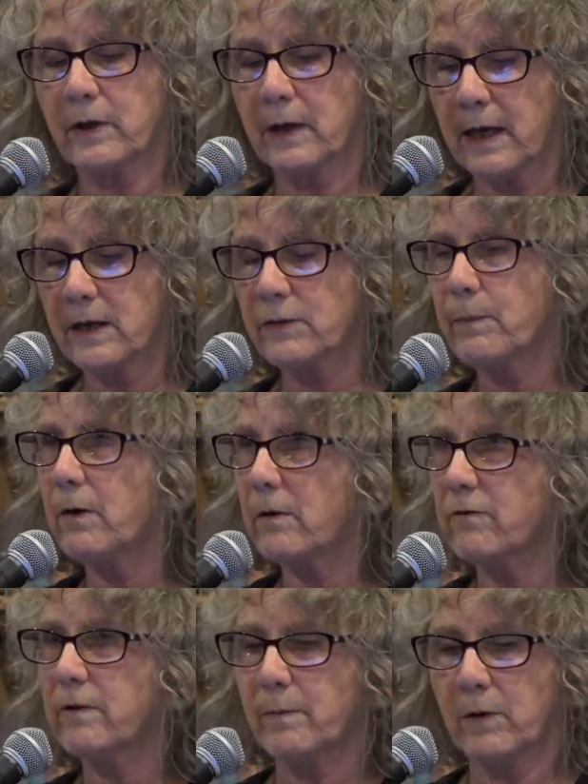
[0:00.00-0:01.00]
the last
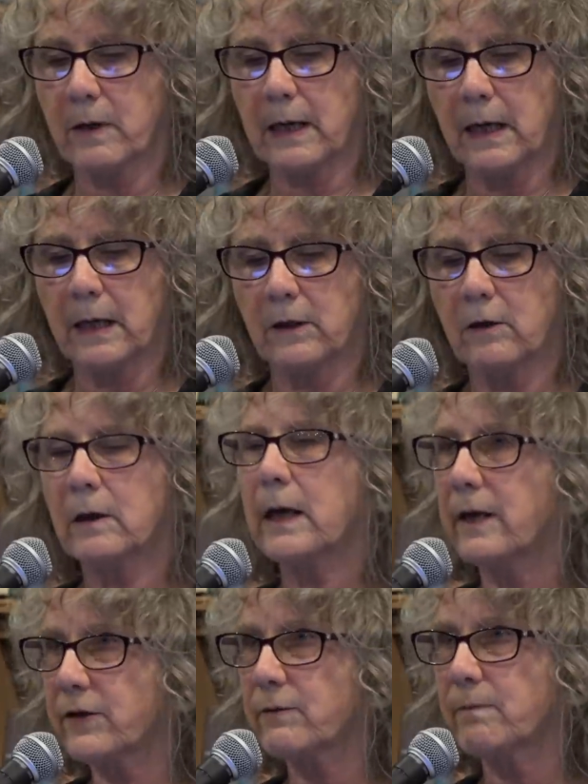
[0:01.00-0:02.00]
poetry book and her
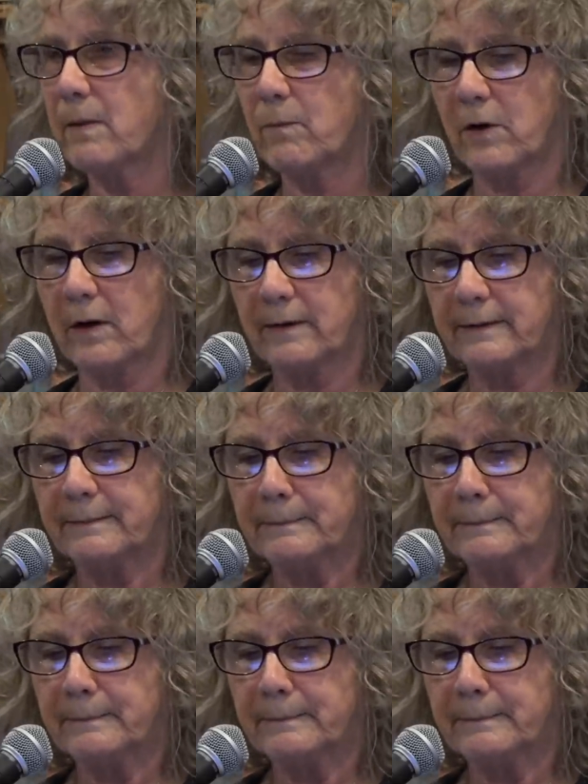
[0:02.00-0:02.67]
last memoir.